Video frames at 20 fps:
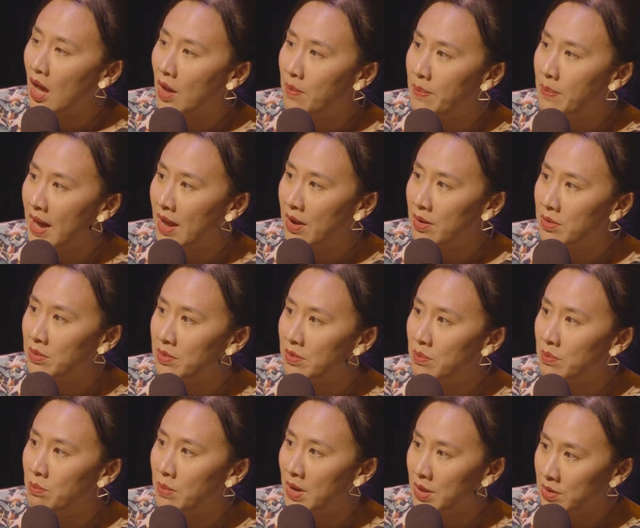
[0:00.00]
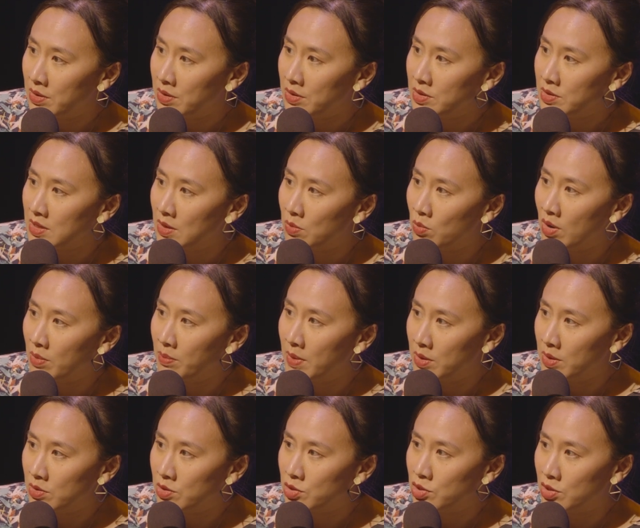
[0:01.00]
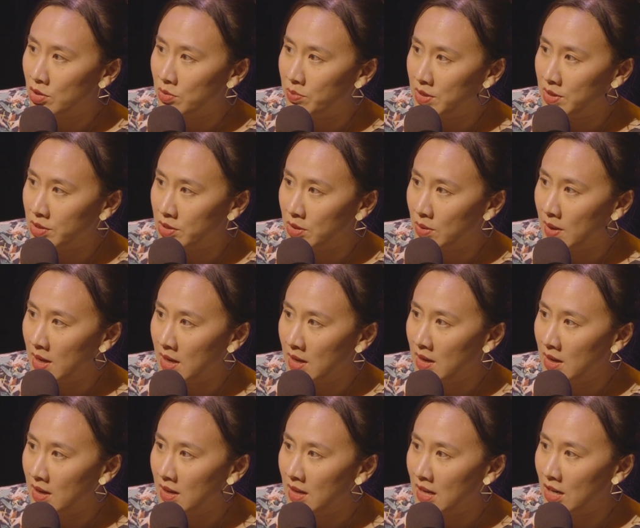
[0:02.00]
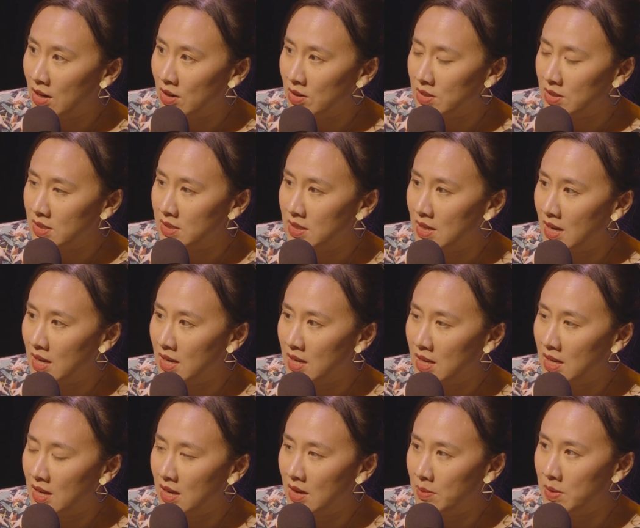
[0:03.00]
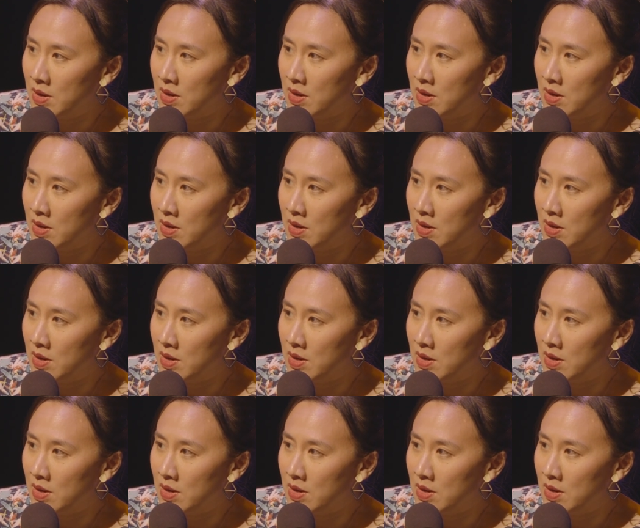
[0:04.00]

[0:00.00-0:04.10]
about mothers and what mothers should be doing in our society.